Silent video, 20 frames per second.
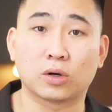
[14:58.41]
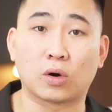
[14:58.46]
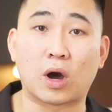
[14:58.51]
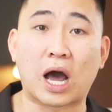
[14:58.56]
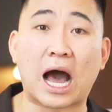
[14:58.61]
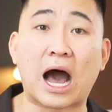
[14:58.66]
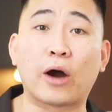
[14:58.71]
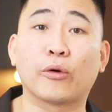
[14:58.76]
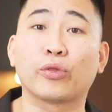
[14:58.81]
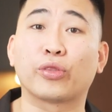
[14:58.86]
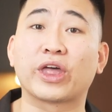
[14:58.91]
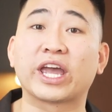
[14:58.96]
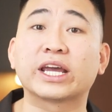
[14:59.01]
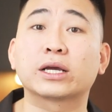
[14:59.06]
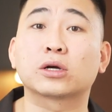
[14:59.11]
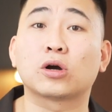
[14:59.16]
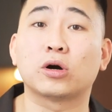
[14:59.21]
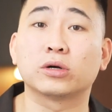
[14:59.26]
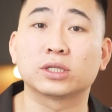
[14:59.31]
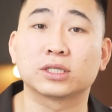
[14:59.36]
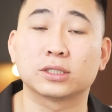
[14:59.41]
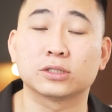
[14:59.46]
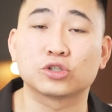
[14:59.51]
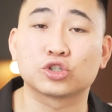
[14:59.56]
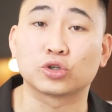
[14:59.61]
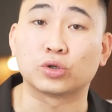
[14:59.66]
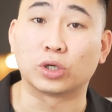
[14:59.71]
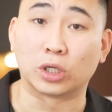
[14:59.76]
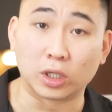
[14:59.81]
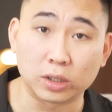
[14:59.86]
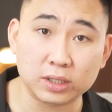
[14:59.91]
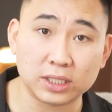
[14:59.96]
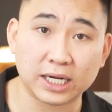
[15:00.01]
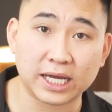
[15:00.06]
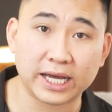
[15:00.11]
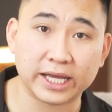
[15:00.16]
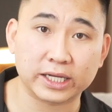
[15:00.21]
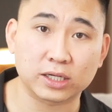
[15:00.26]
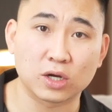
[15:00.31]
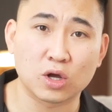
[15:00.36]
or how their content should look
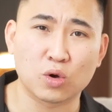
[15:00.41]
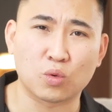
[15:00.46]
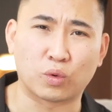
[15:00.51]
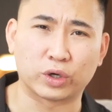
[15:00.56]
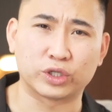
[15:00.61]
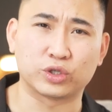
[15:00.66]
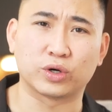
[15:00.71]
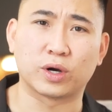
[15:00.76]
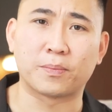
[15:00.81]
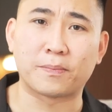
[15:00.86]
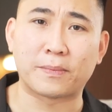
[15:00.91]
like, what you